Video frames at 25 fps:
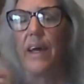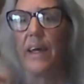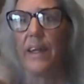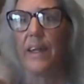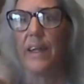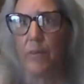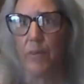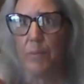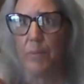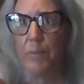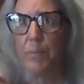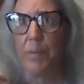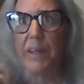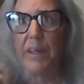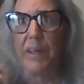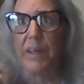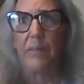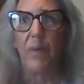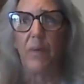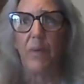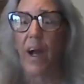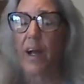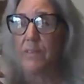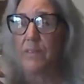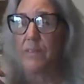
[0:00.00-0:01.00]
And it would
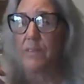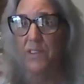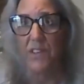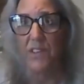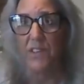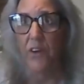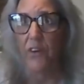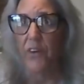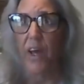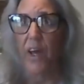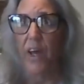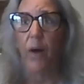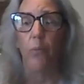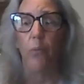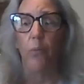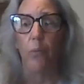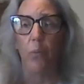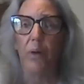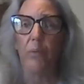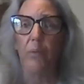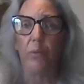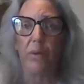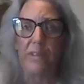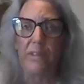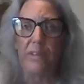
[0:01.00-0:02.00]
be, I would start out,
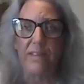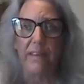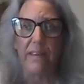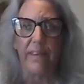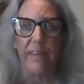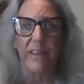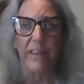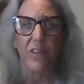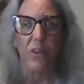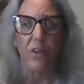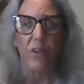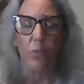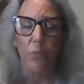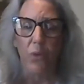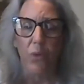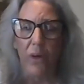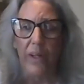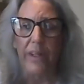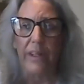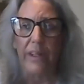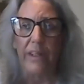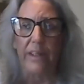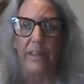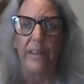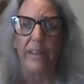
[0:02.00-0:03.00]
what was it that you
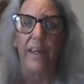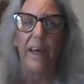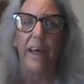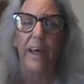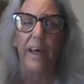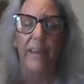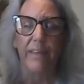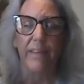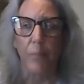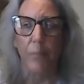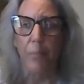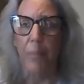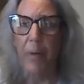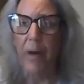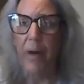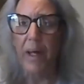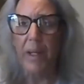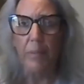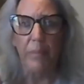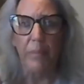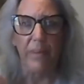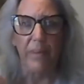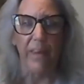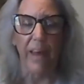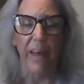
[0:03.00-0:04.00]
wanted? At the
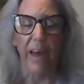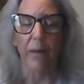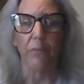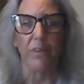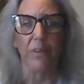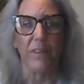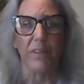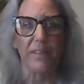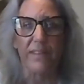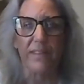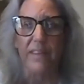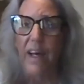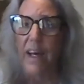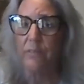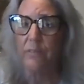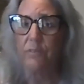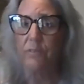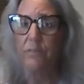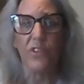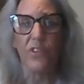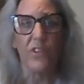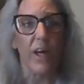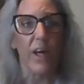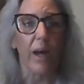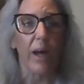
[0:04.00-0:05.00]
bottom of that was, I,
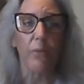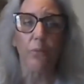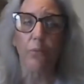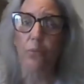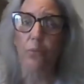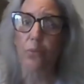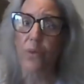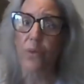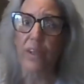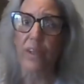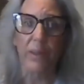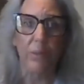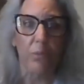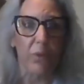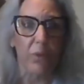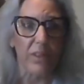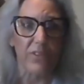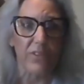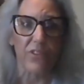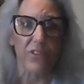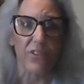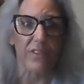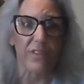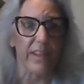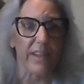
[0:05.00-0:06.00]
ju- I really
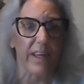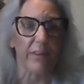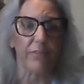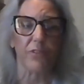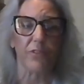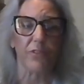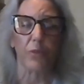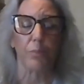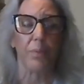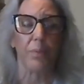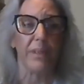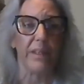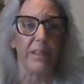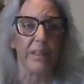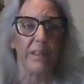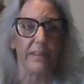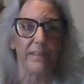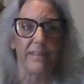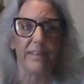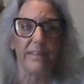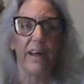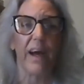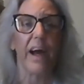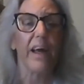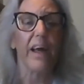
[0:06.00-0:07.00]
was just after
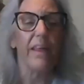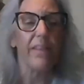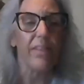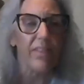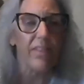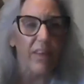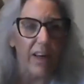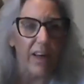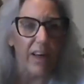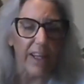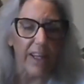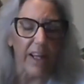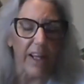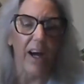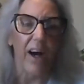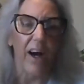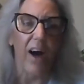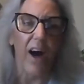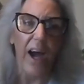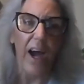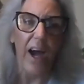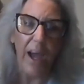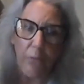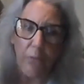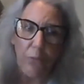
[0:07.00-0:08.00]
peace. I thought,
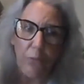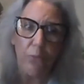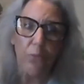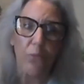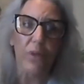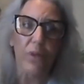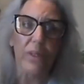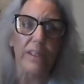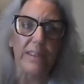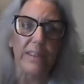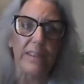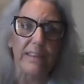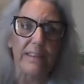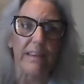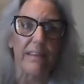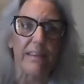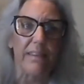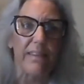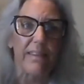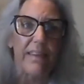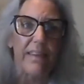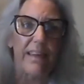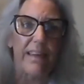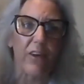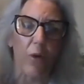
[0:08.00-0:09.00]
I really
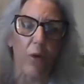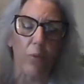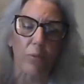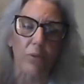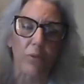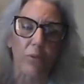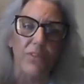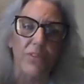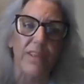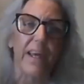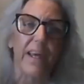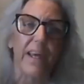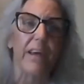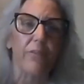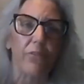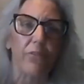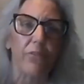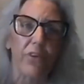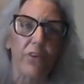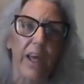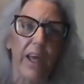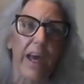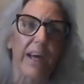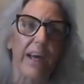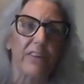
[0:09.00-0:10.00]
did think almost
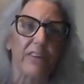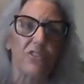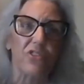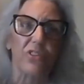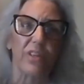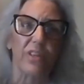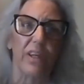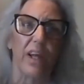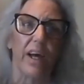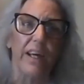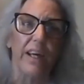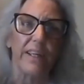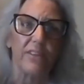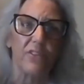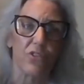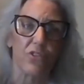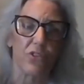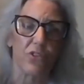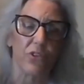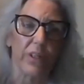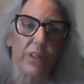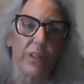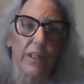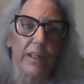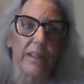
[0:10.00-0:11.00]
every action I
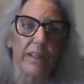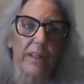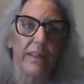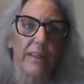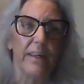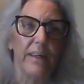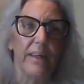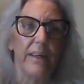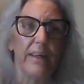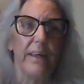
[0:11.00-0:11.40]
took